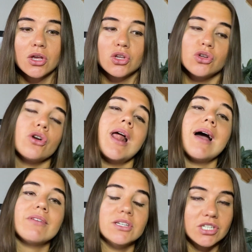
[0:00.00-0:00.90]
You don't
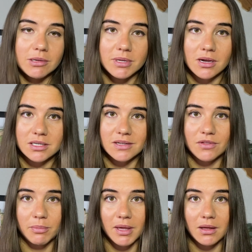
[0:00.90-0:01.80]
have HA because of the
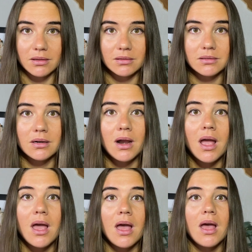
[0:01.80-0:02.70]
pill,
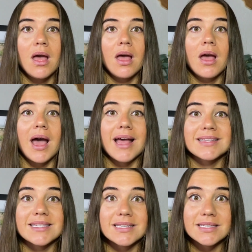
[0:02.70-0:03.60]
and
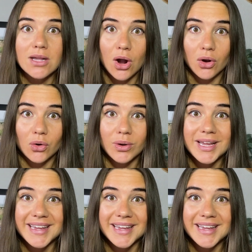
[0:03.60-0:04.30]
so